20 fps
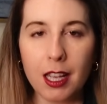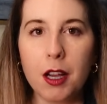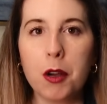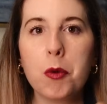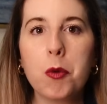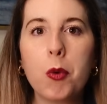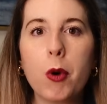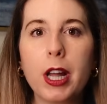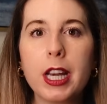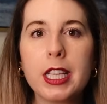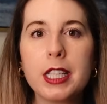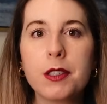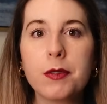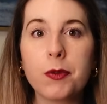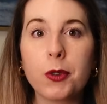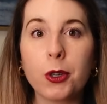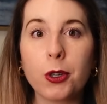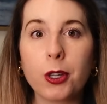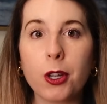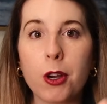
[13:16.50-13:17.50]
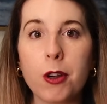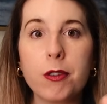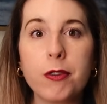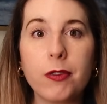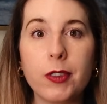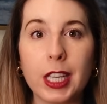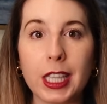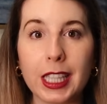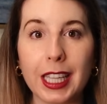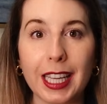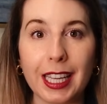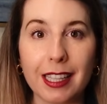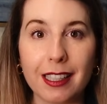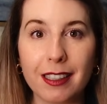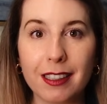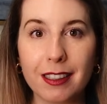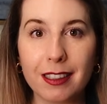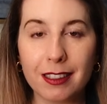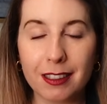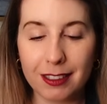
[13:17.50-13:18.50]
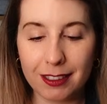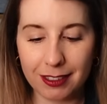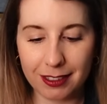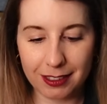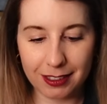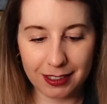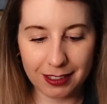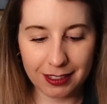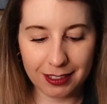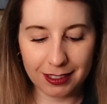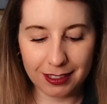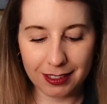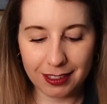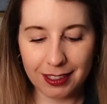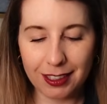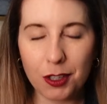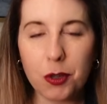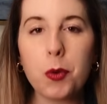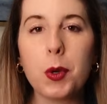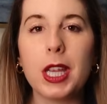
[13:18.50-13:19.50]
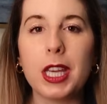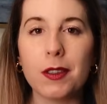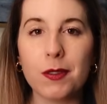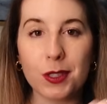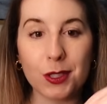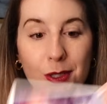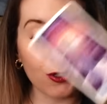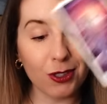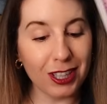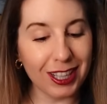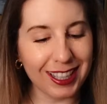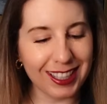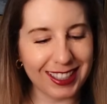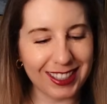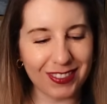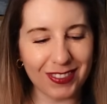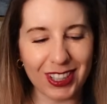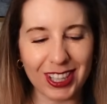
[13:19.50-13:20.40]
What is Virgo feeling? Queen of Swords.